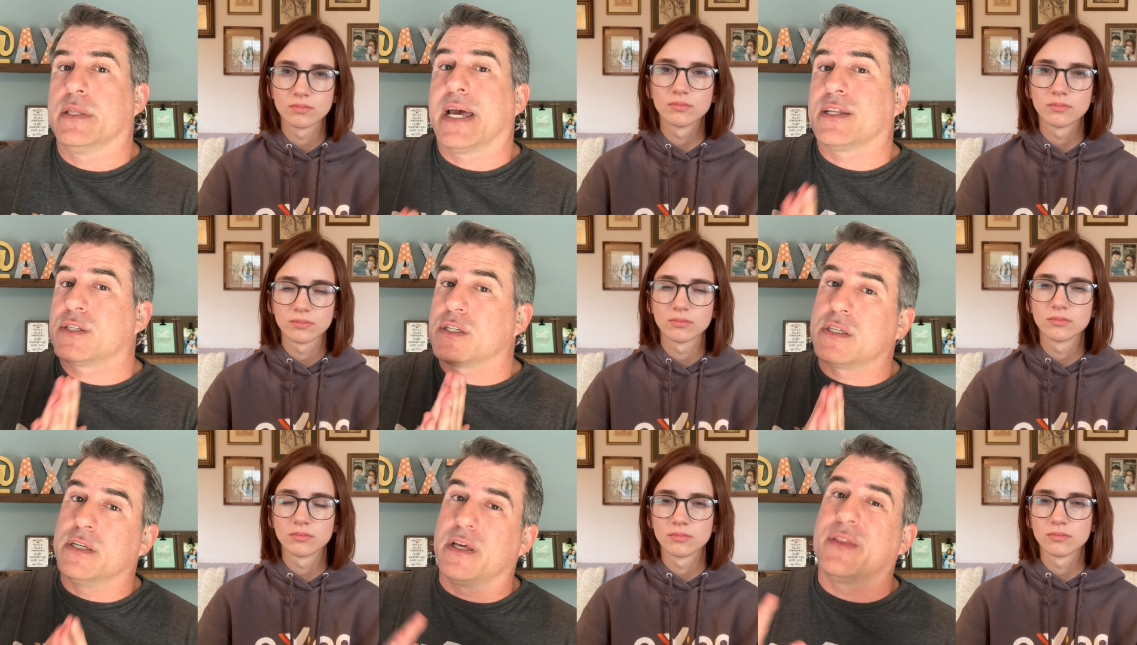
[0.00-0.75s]
Speaker 1: And that's
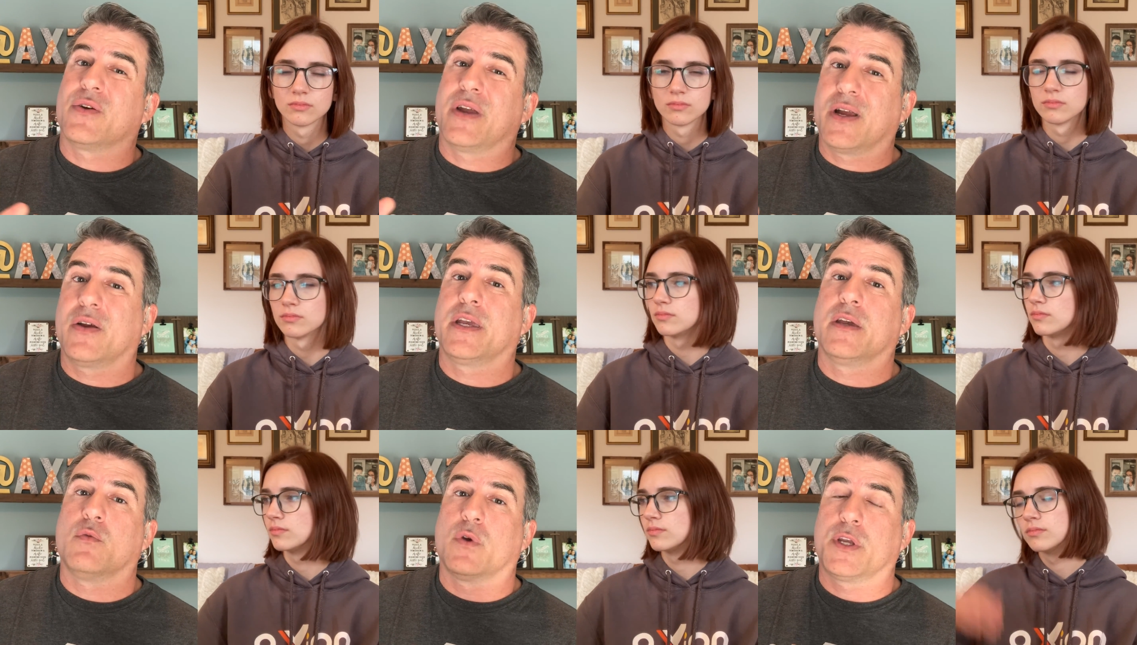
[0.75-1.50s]
just another
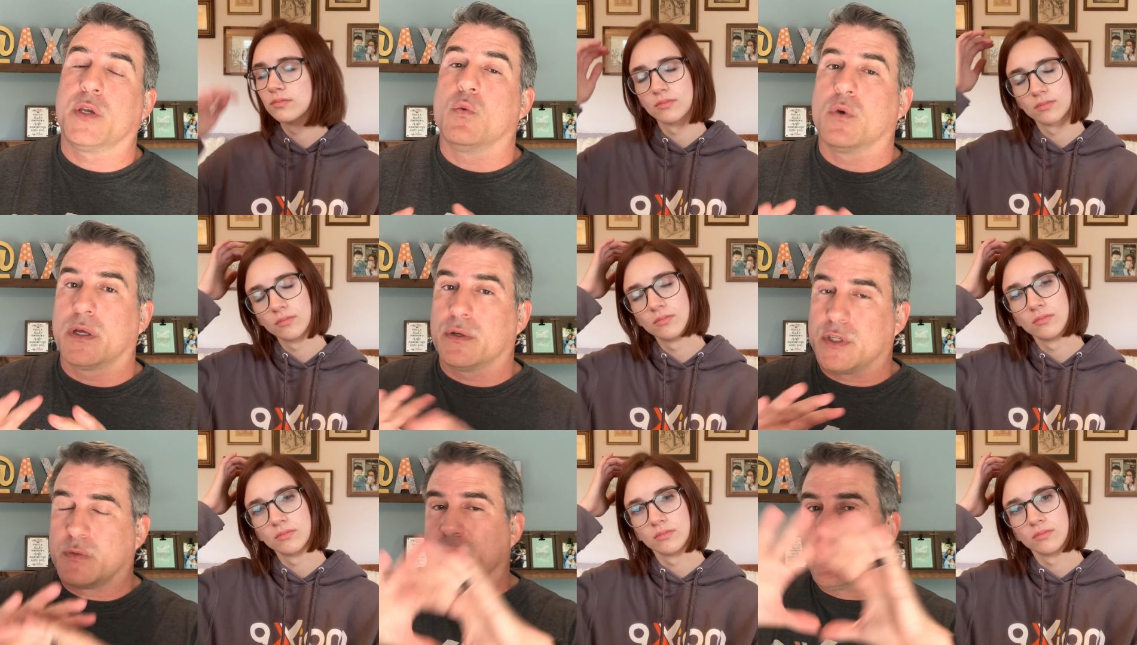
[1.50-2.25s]
area where you want to
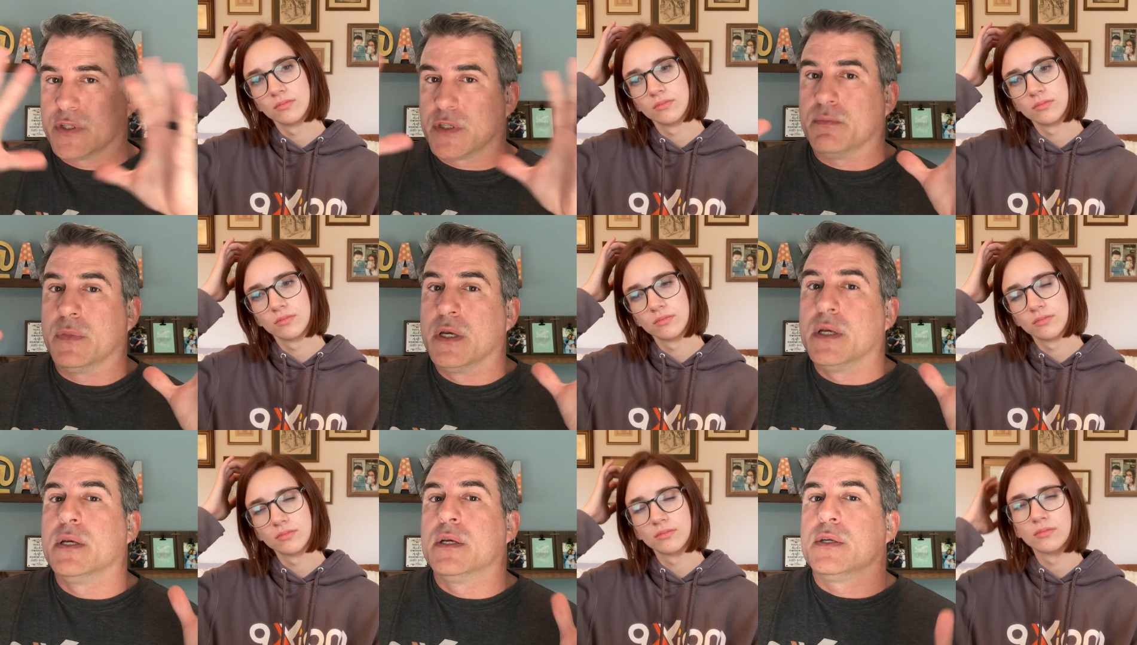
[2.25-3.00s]
just build some
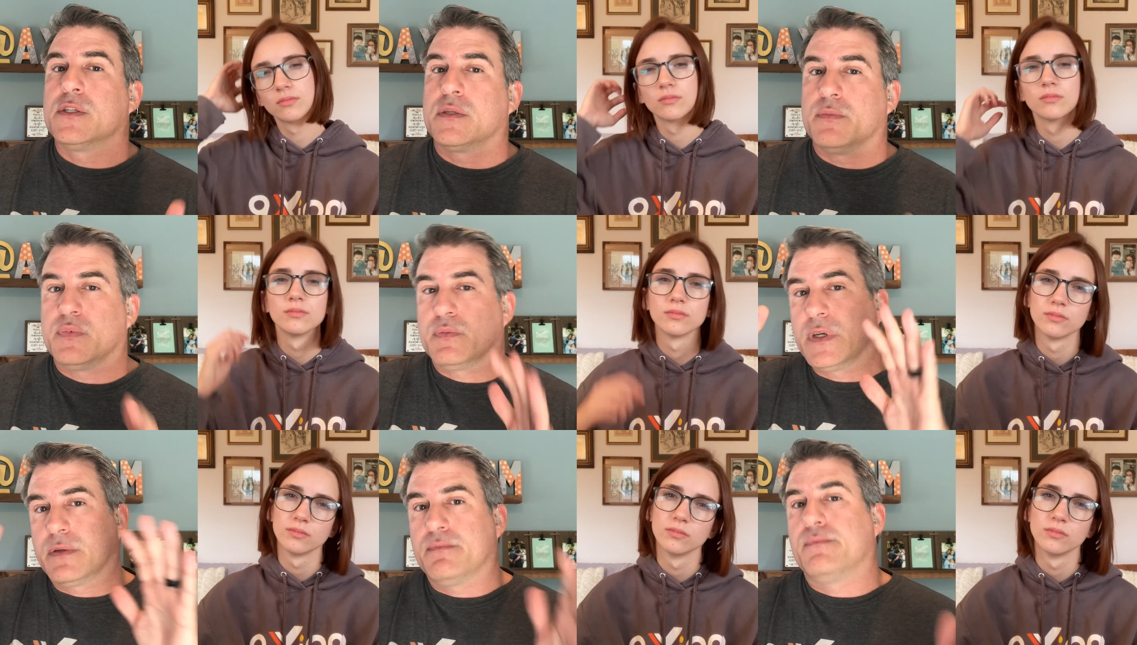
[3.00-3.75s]
some
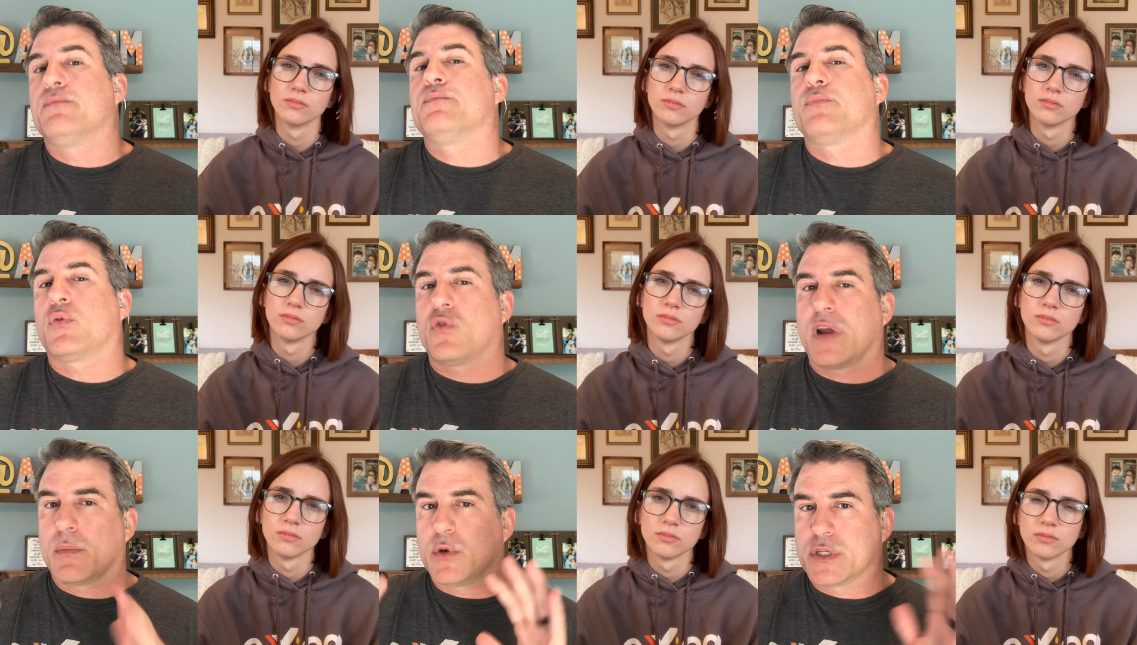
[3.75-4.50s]

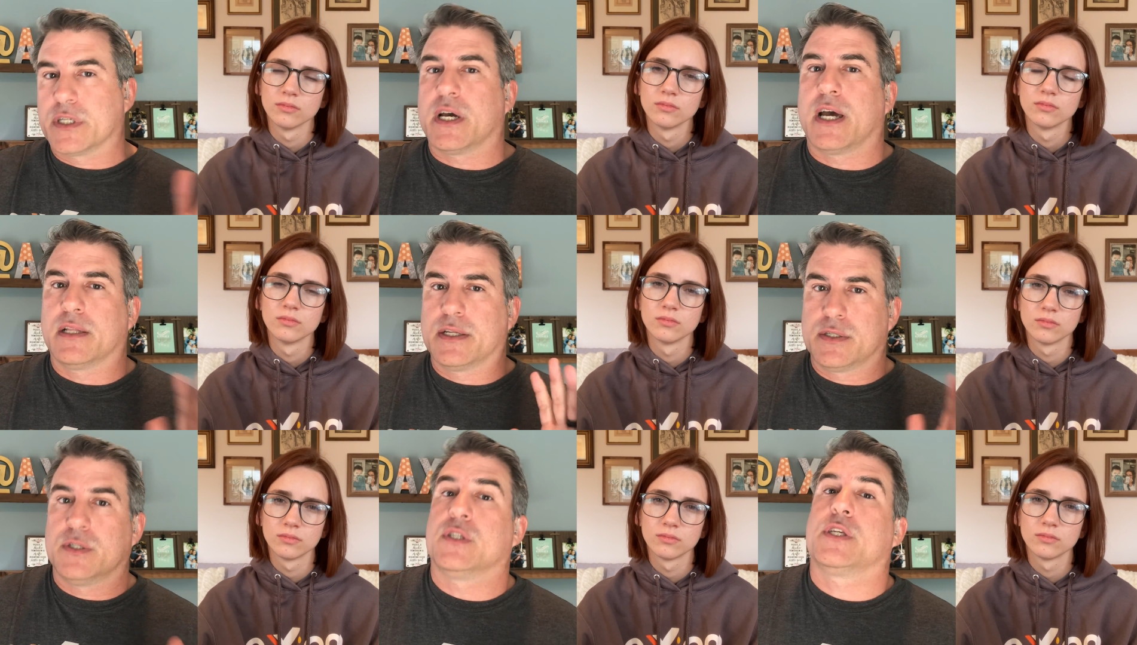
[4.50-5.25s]
parameters and
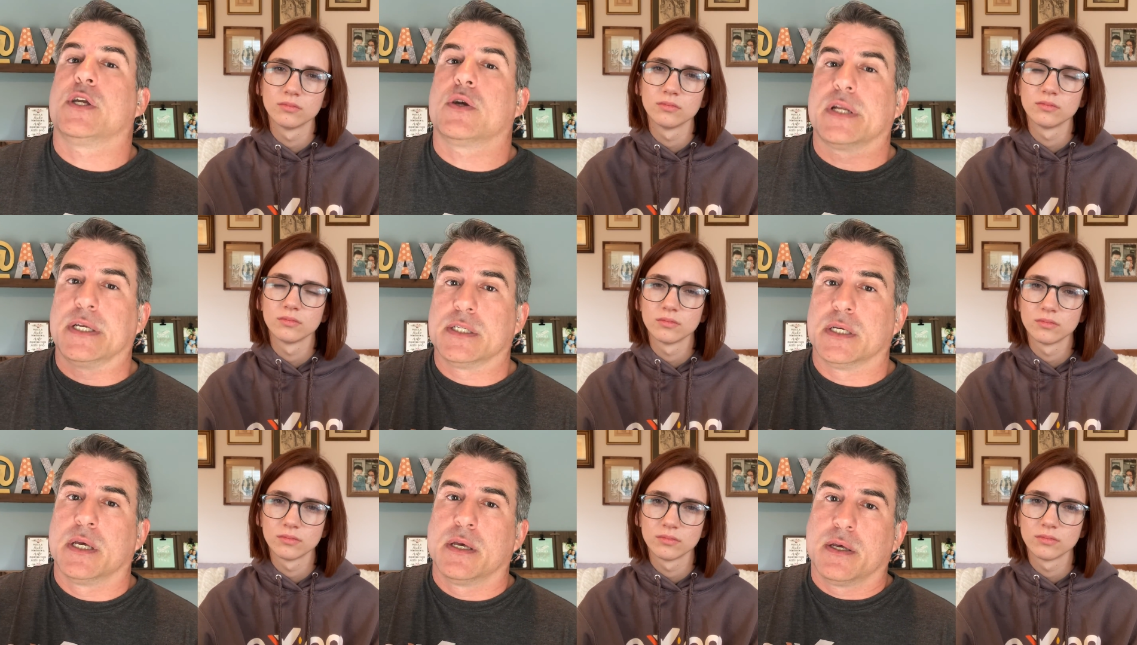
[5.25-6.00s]
guidelines and
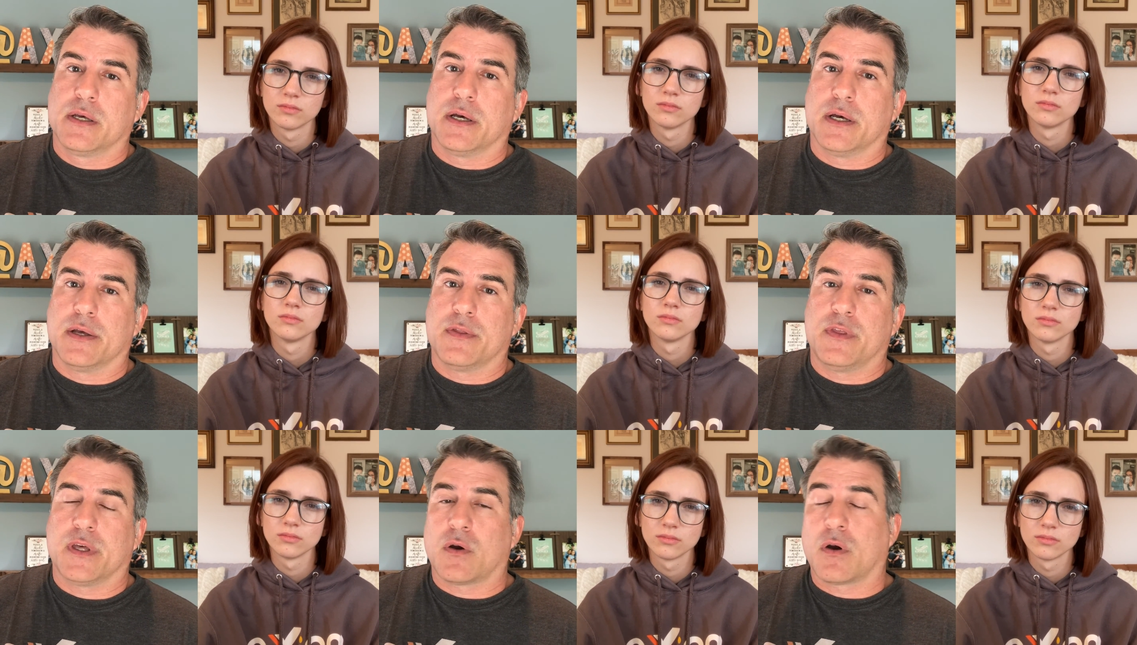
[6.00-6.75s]
securities uh,
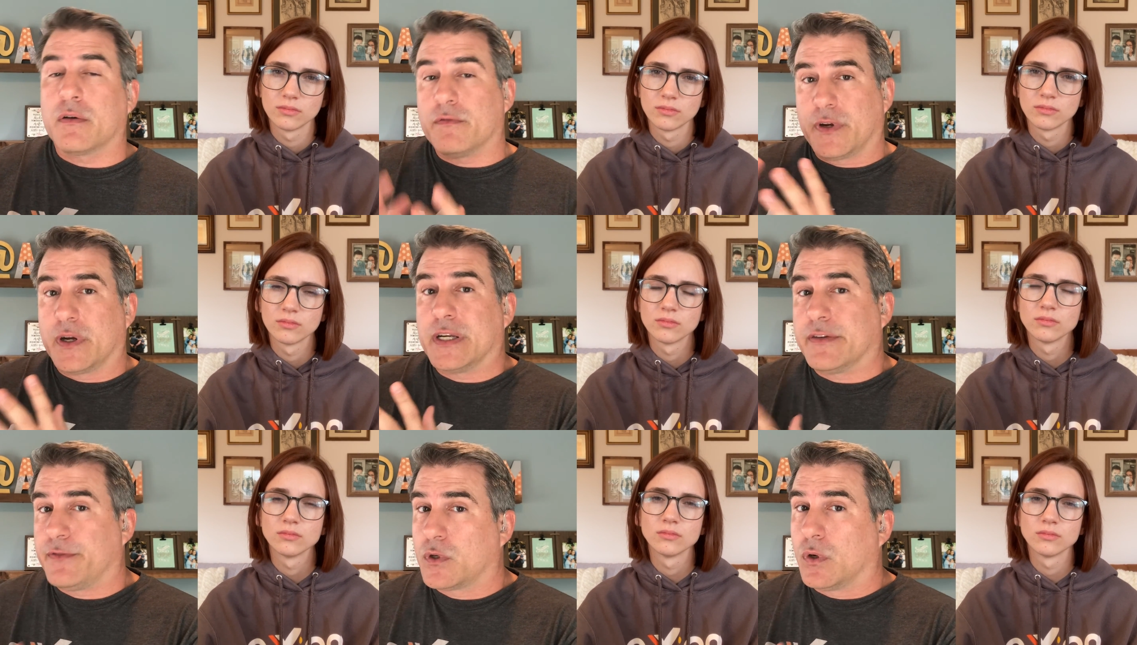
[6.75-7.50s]
that aren't very
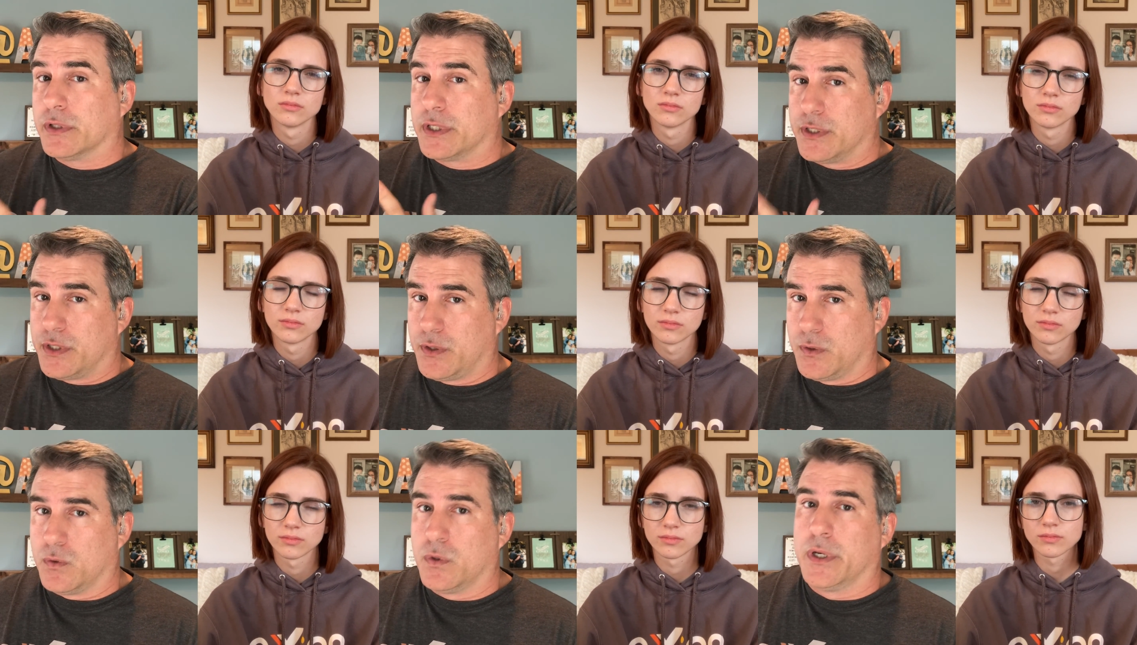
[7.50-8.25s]
difficult to
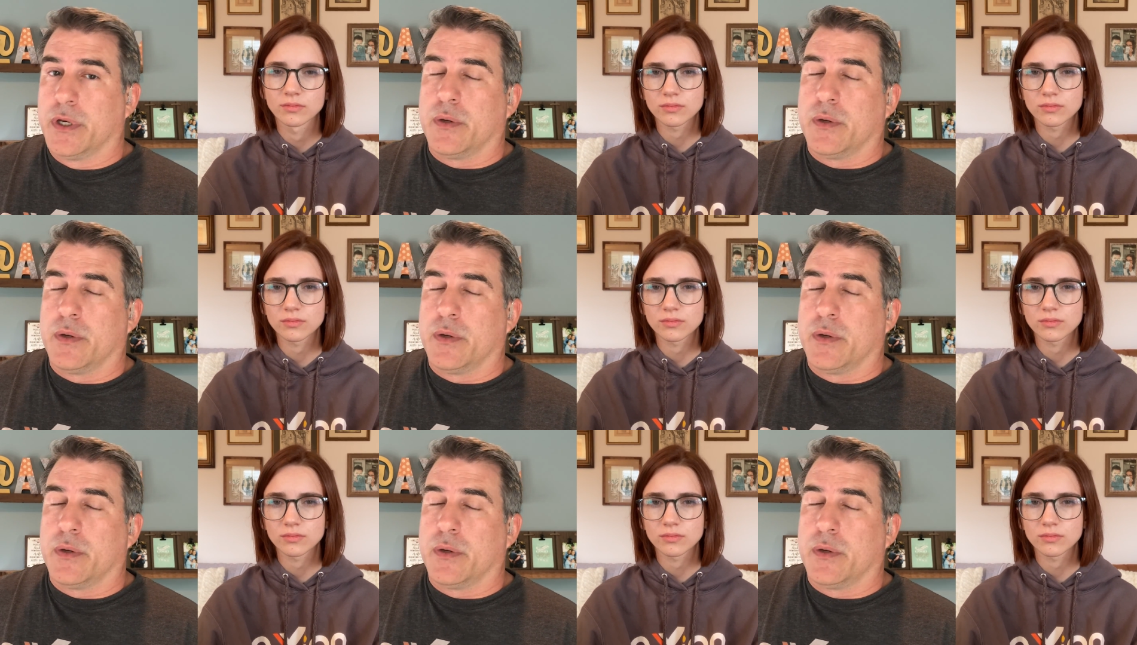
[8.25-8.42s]
do.